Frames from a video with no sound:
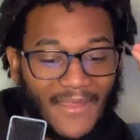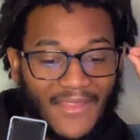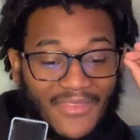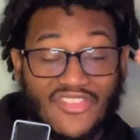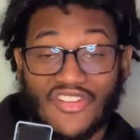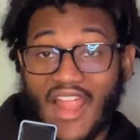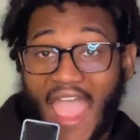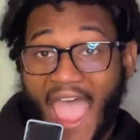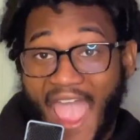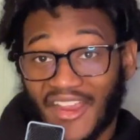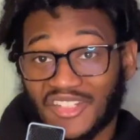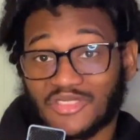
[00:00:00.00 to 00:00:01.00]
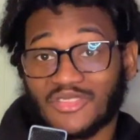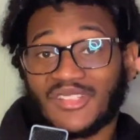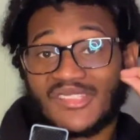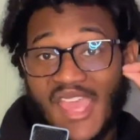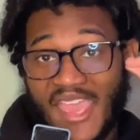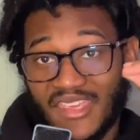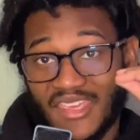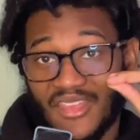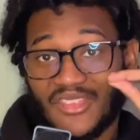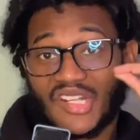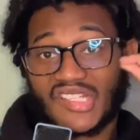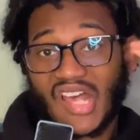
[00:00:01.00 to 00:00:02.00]
they're actually taking
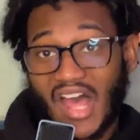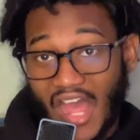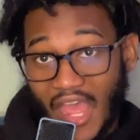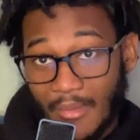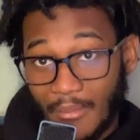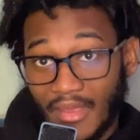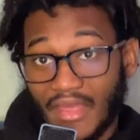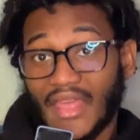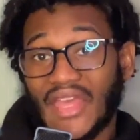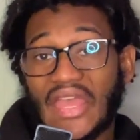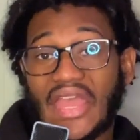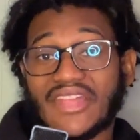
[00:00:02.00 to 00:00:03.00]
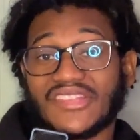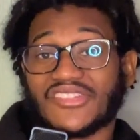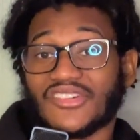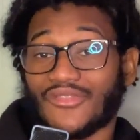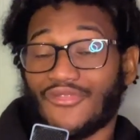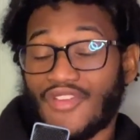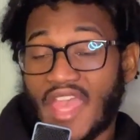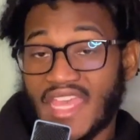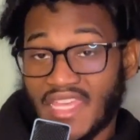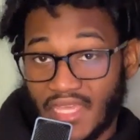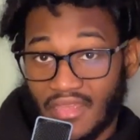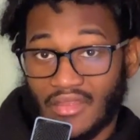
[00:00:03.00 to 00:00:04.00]
their time and
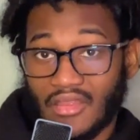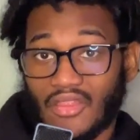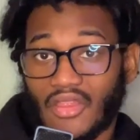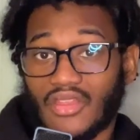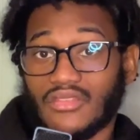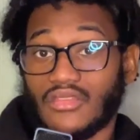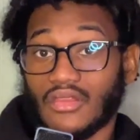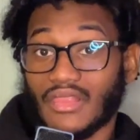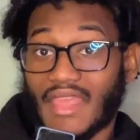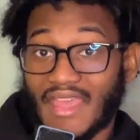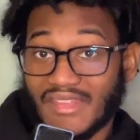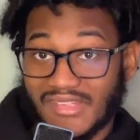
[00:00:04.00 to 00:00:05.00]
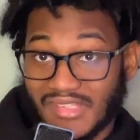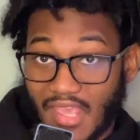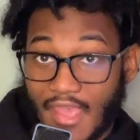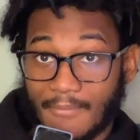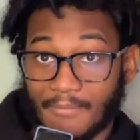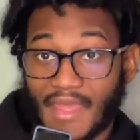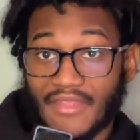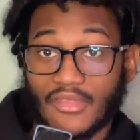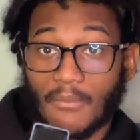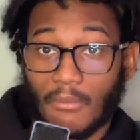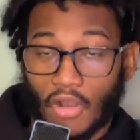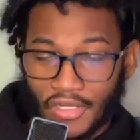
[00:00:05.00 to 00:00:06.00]
surveying the landscape and the
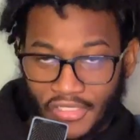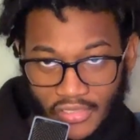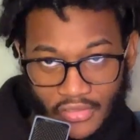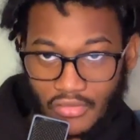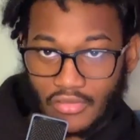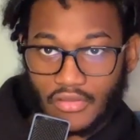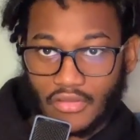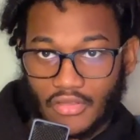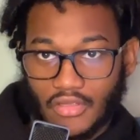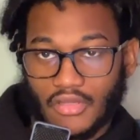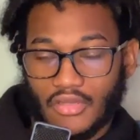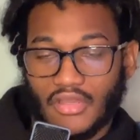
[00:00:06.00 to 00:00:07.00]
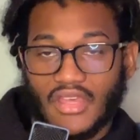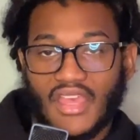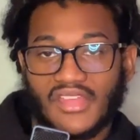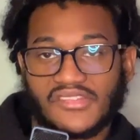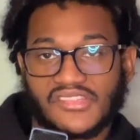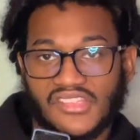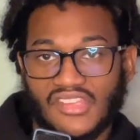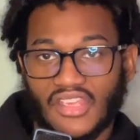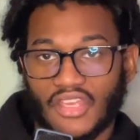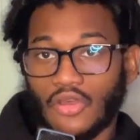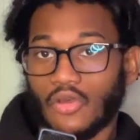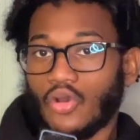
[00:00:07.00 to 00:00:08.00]
market and
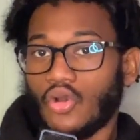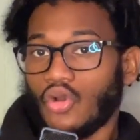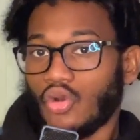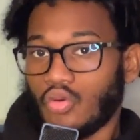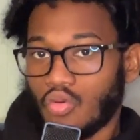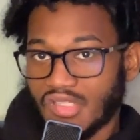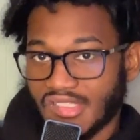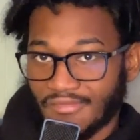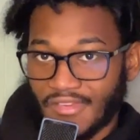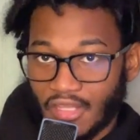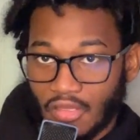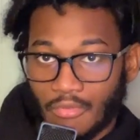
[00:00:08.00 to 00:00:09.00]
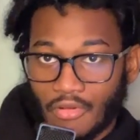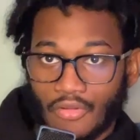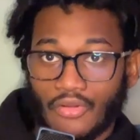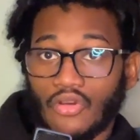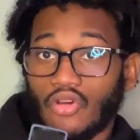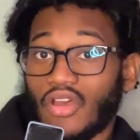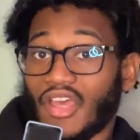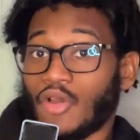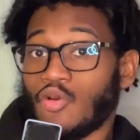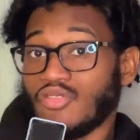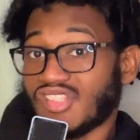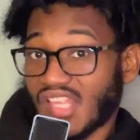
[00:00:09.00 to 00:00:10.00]
seeing who is available and
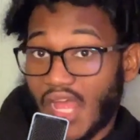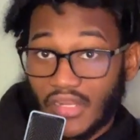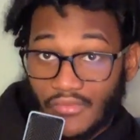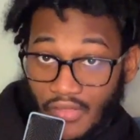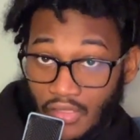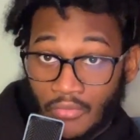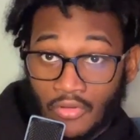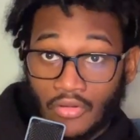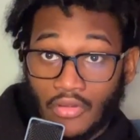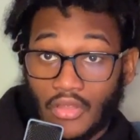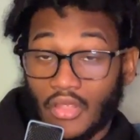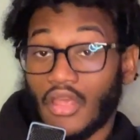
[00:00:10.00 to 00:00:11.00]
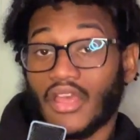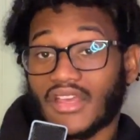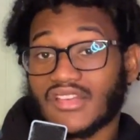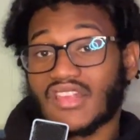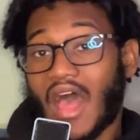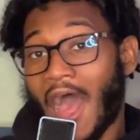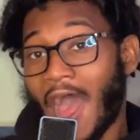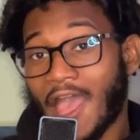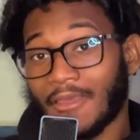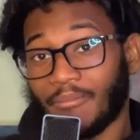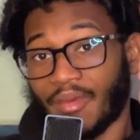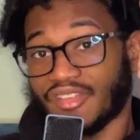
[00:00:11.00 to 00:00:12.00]
who's not available. Cause
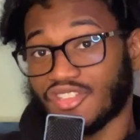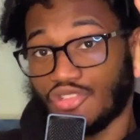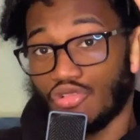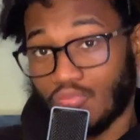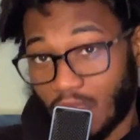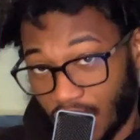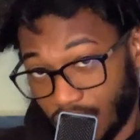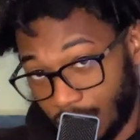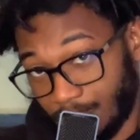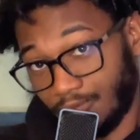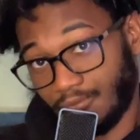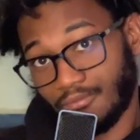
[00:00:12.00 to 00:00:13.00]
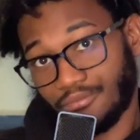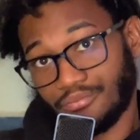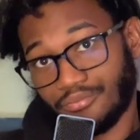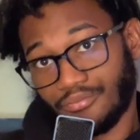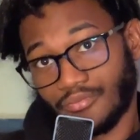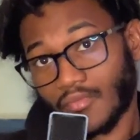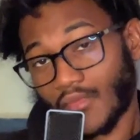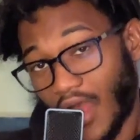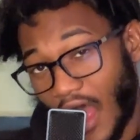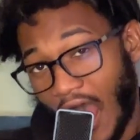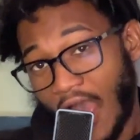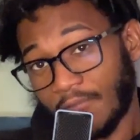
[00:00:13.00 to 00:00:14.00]
I bet you money.
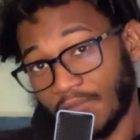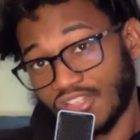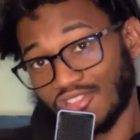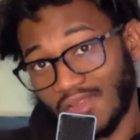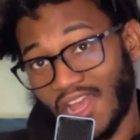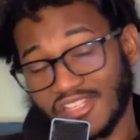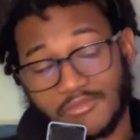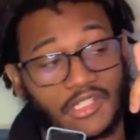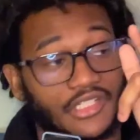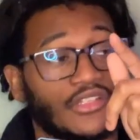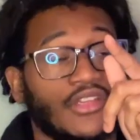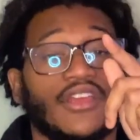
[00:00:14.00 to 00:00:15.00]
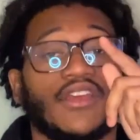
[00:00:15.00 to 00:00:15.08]
I bet you guys money.